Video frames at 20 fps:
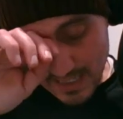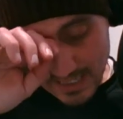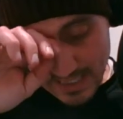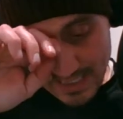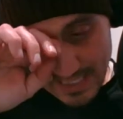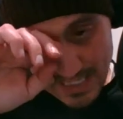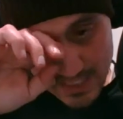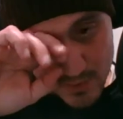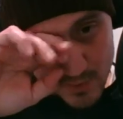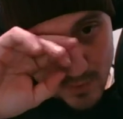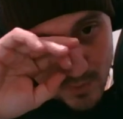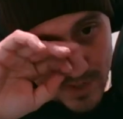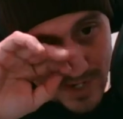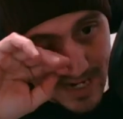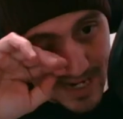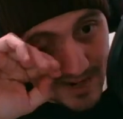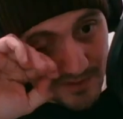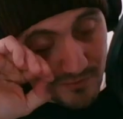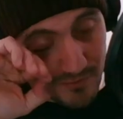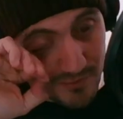that's what we're going
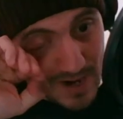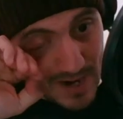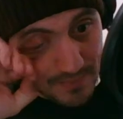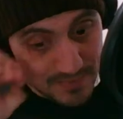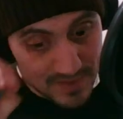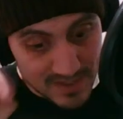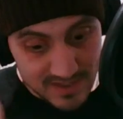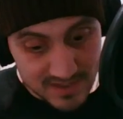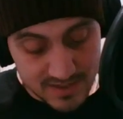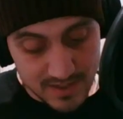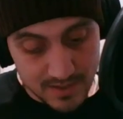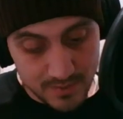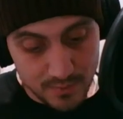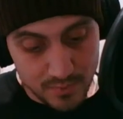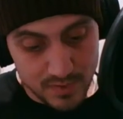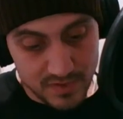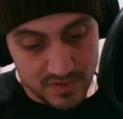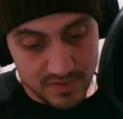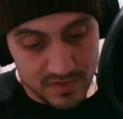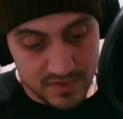to wrap things up
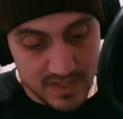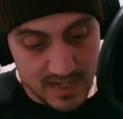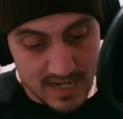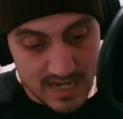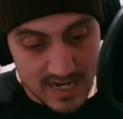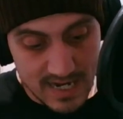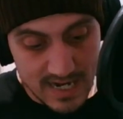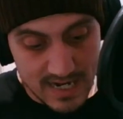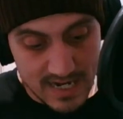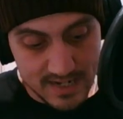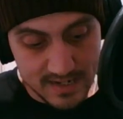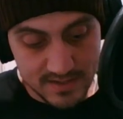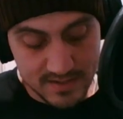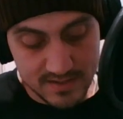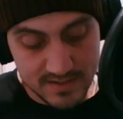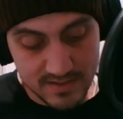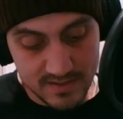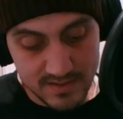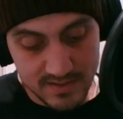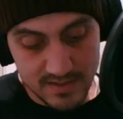with today,
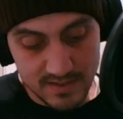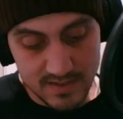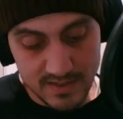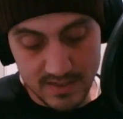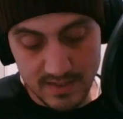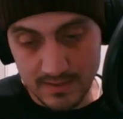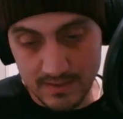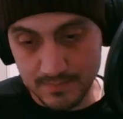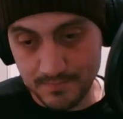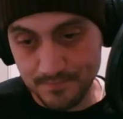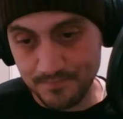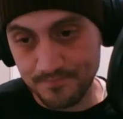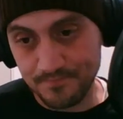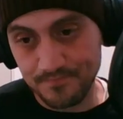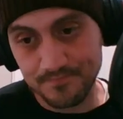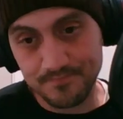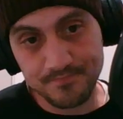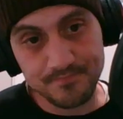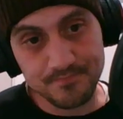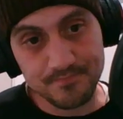guys.
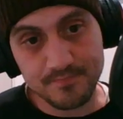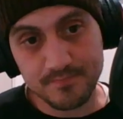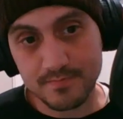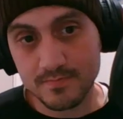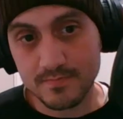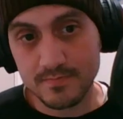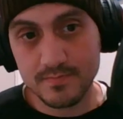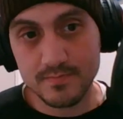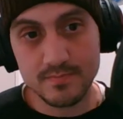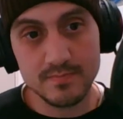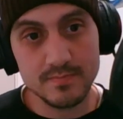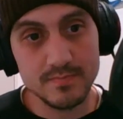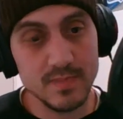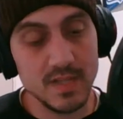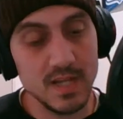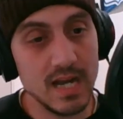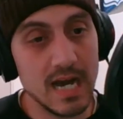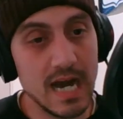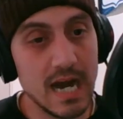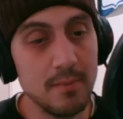
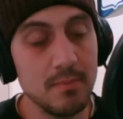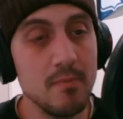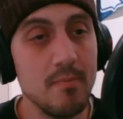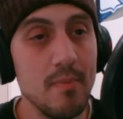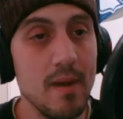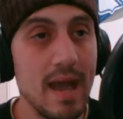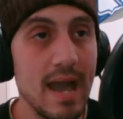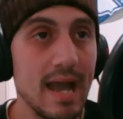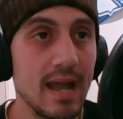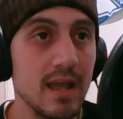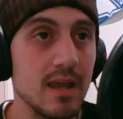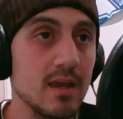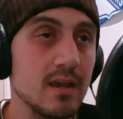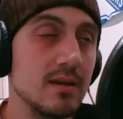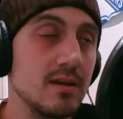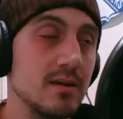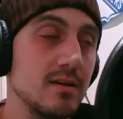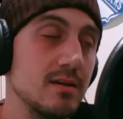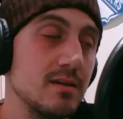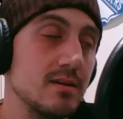I'll be back
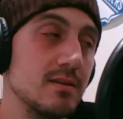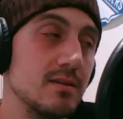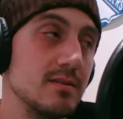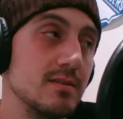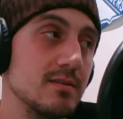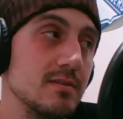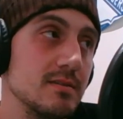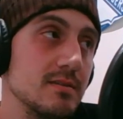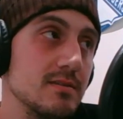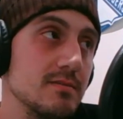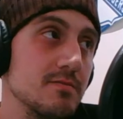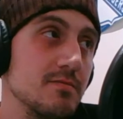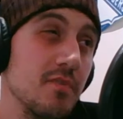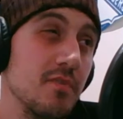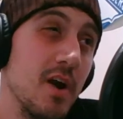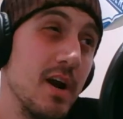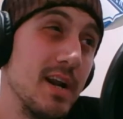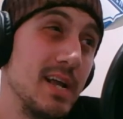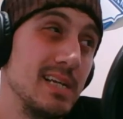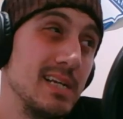
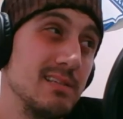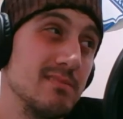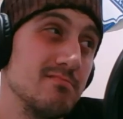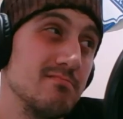Friday.